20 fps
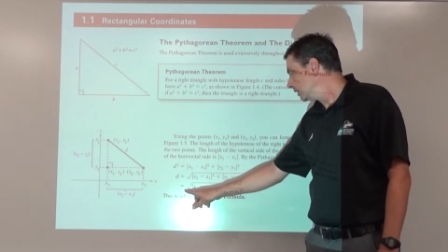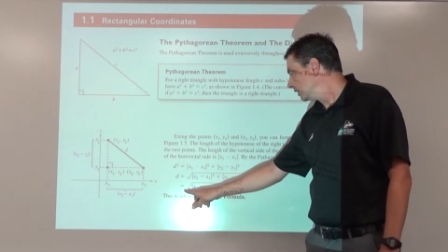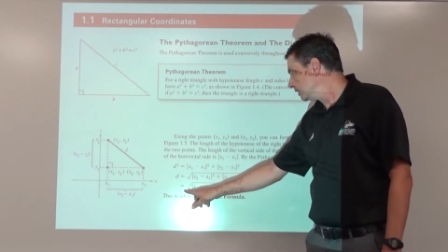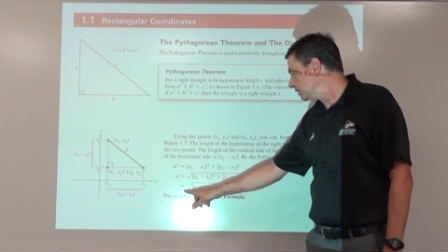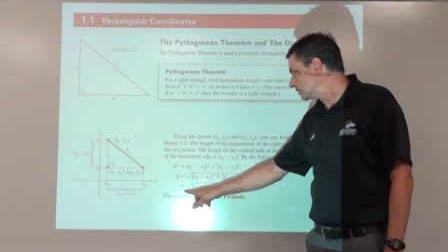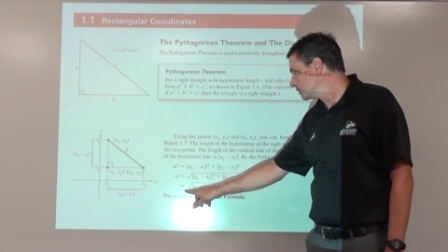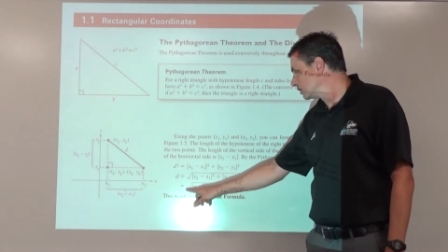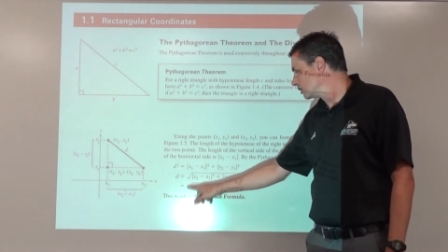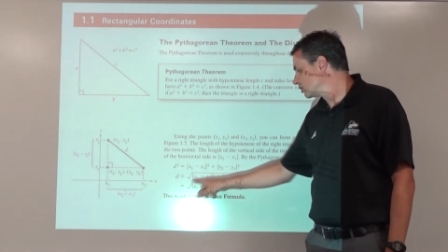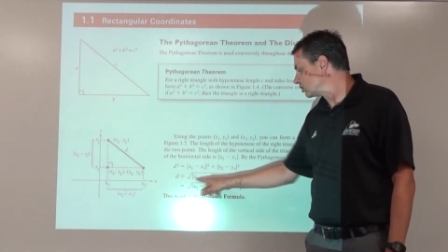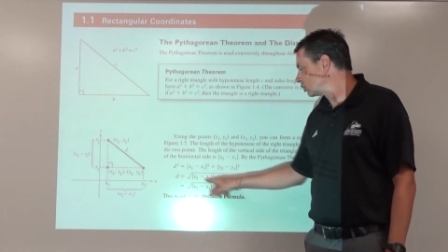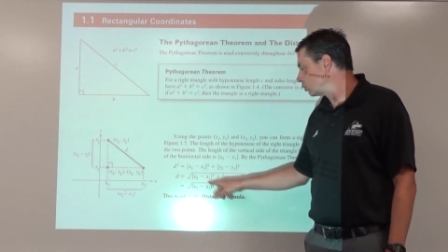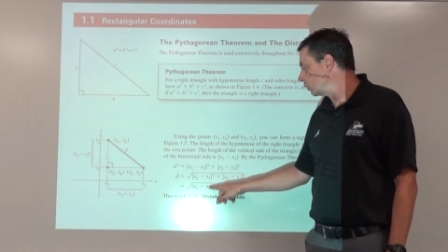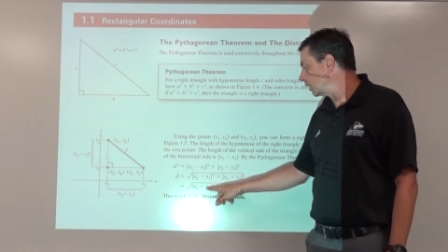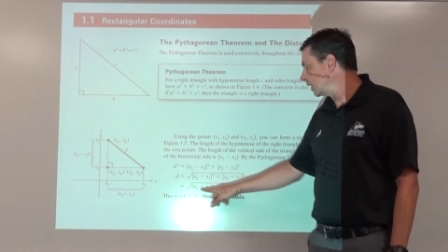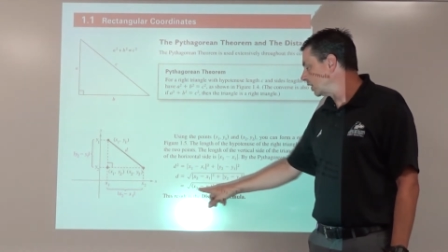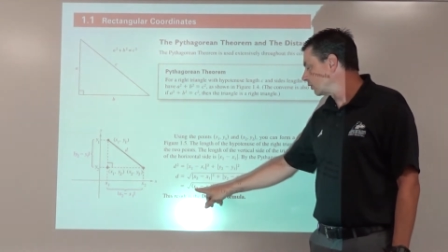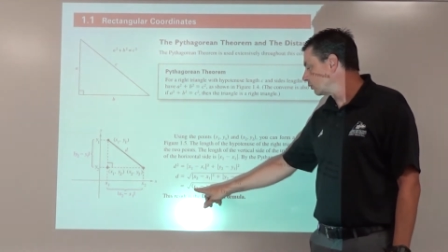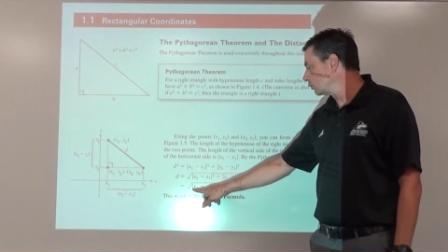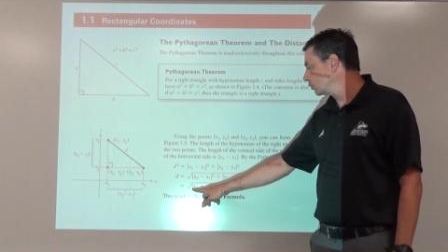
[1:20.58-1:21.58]
is the
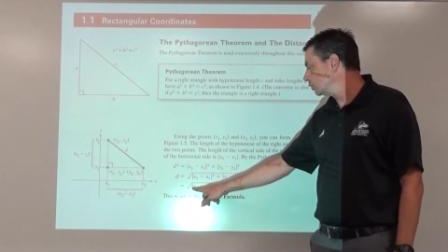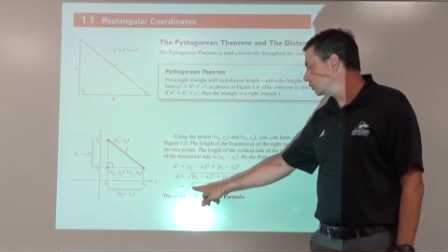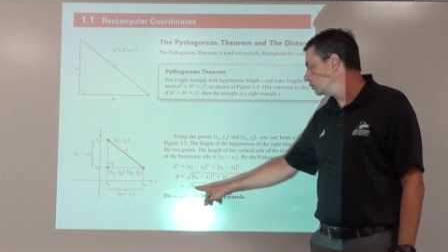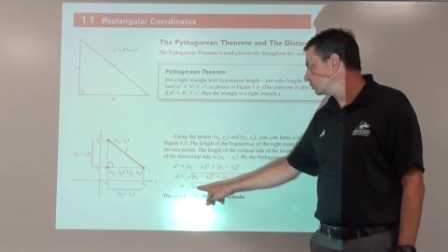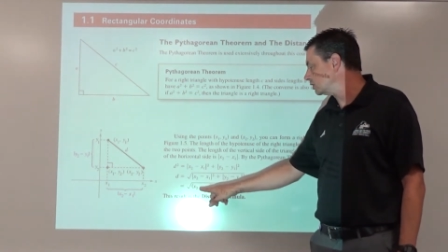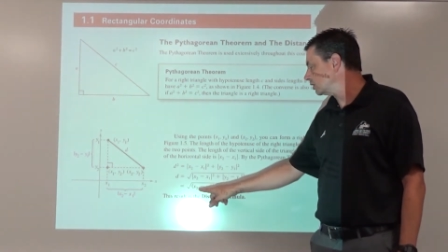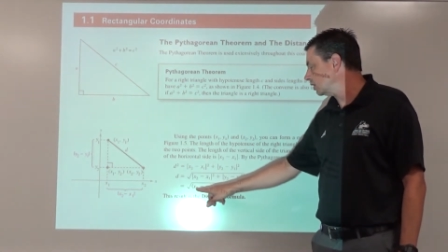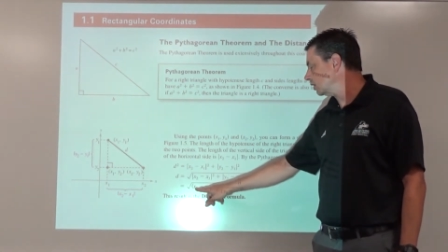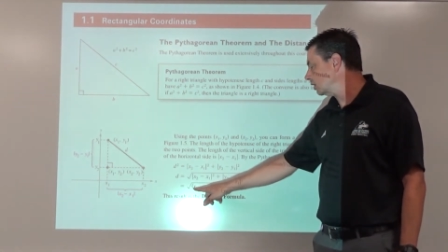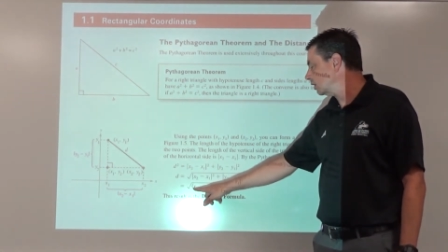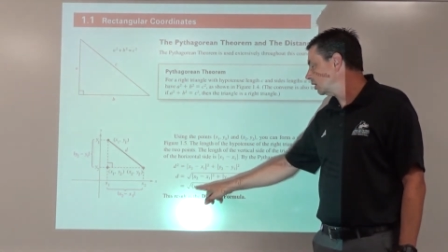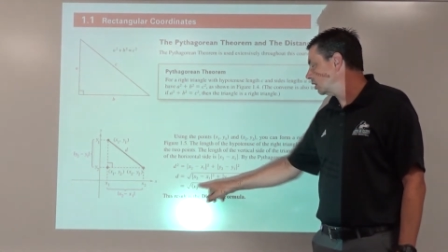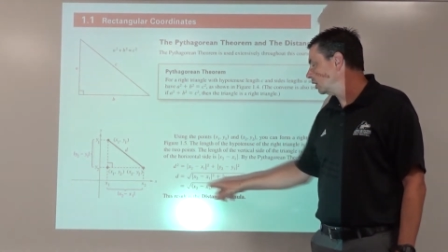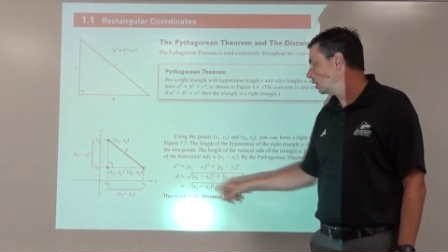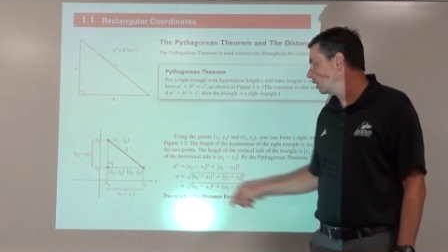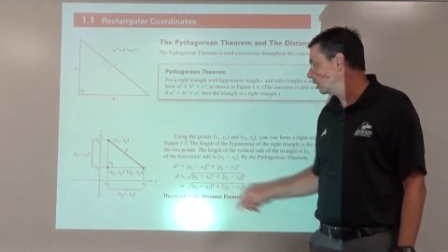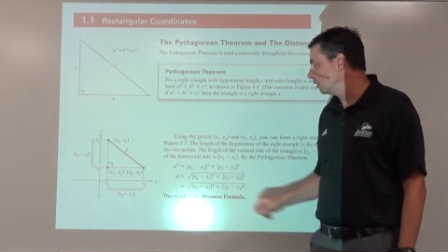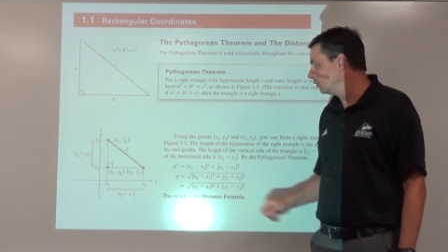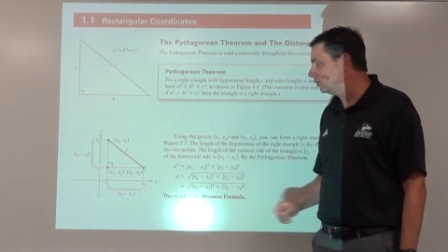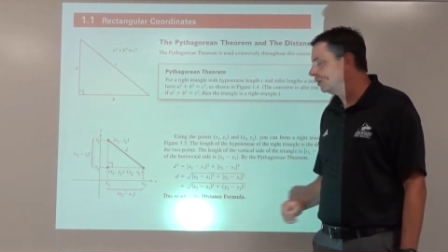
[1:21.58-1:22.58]
square root
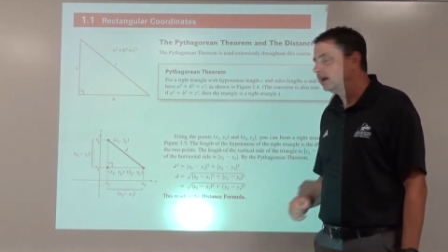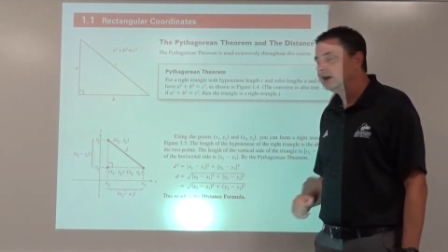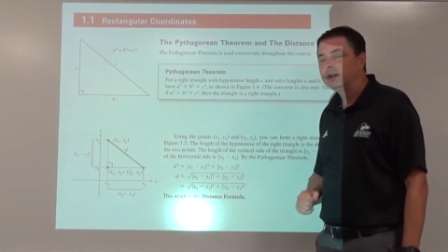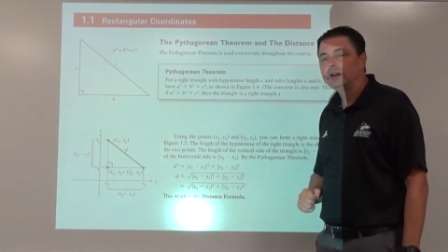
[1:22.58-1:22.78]
of